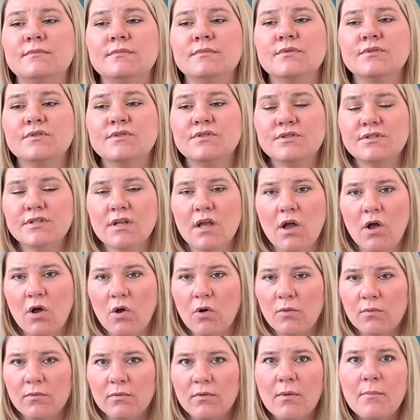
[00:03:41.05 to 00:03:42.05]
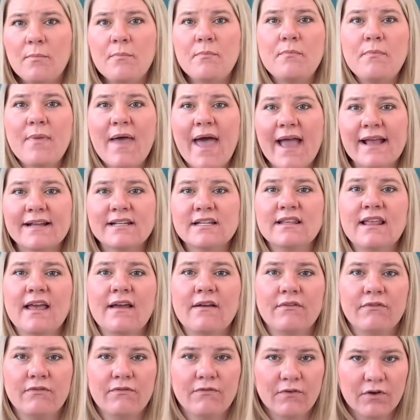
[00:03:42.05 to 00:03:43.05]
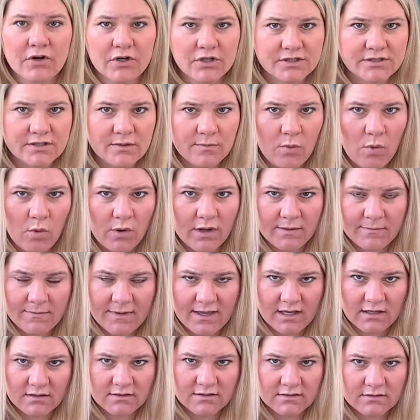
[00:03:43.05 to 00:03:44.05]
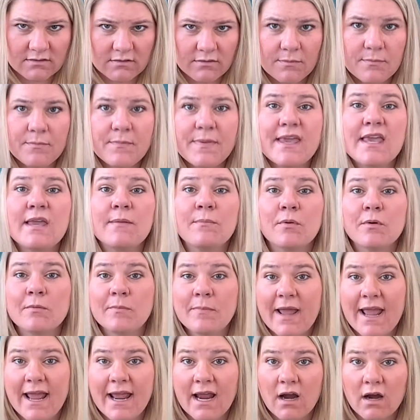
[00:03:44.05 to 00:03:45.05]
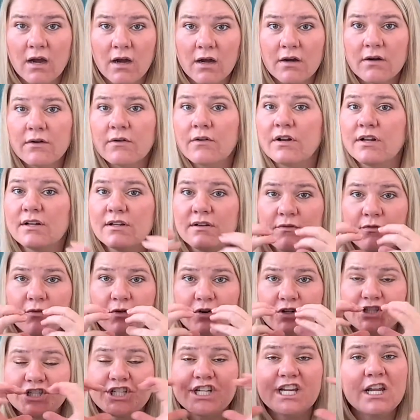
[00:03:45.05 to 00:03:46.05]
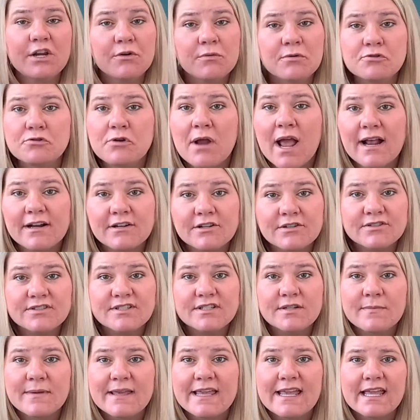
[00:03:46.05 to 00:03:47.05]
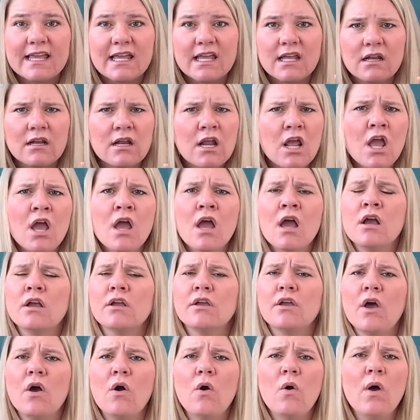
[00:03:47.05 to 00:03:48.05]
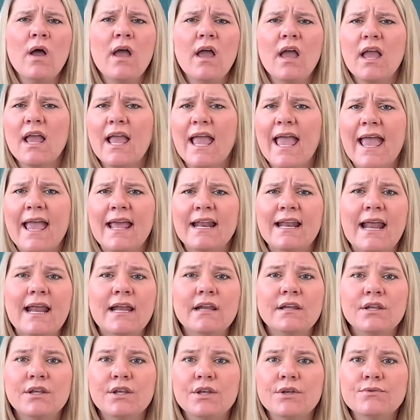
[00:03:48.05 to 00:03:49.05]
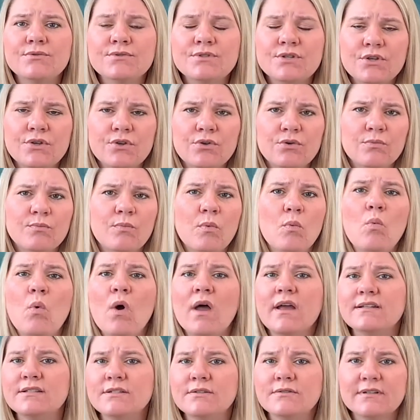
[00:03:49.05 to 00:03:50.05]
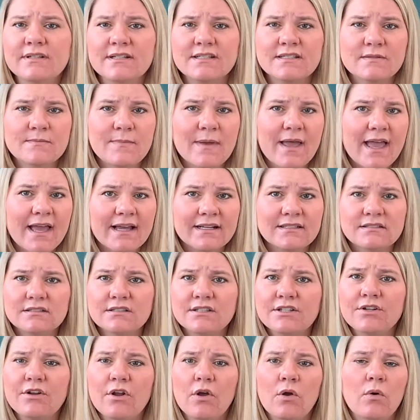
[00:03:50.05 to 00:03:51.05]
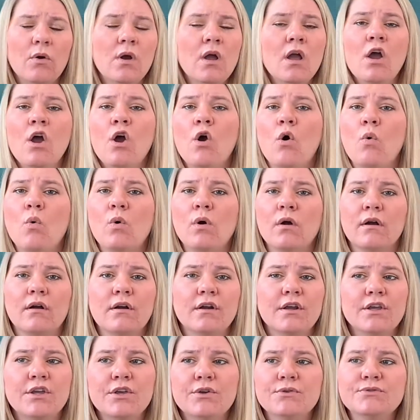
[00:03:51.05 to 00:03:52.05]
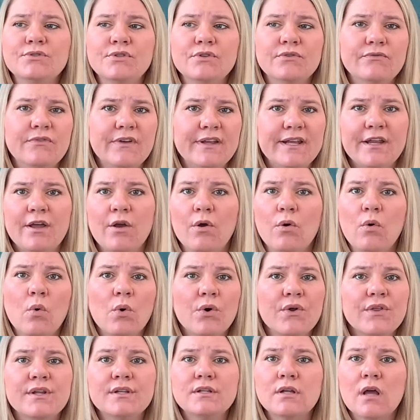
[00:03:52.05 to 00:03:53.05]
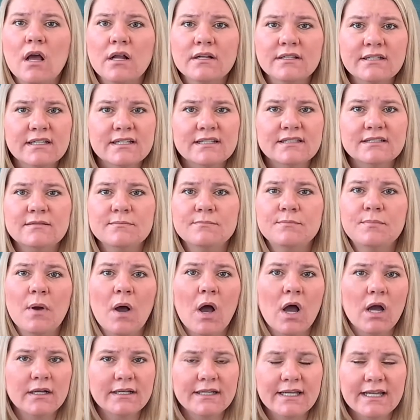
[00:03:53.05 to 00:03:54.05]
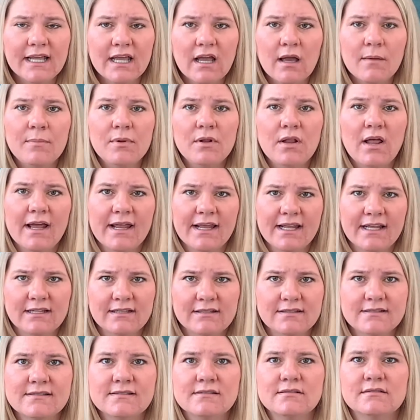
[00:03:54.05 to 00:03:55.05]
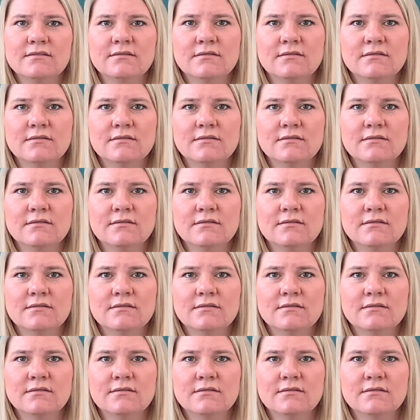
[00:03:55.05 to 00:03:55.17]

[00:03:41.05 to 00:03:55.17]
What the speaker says: So back to that first appointment. Be prepared for cheek retractors to be in. Go ahead and YouTube what to expect, or YouTube video, orthodontist bonding appliance.